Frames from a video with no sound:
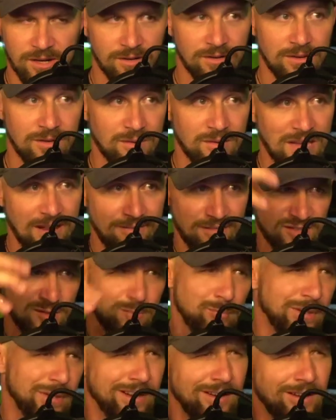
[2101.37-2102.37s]
and you can have it
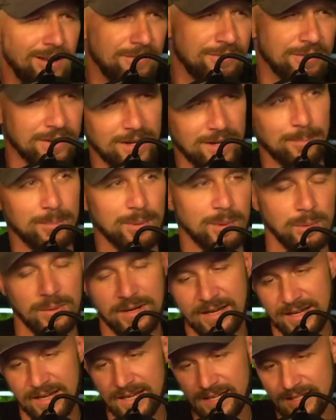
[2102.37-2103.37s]
split off a couple of
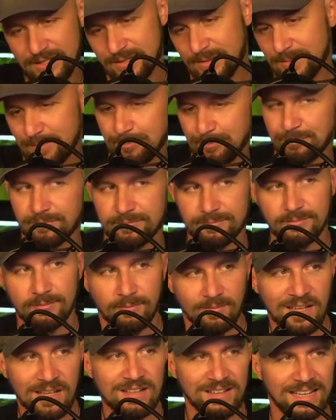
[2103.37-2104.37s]
ways,
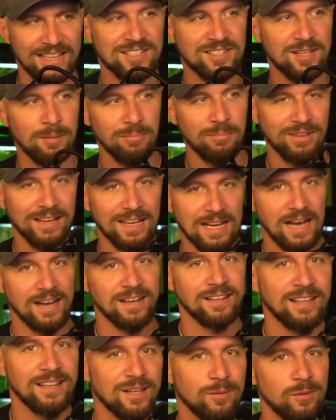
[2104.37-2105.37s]
like something kind of
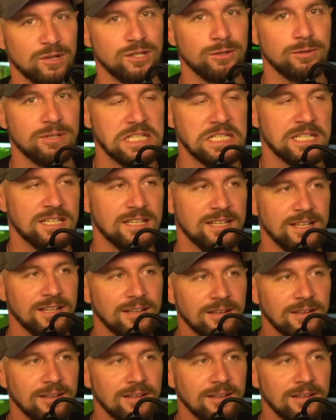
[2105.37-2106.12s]
like what you would see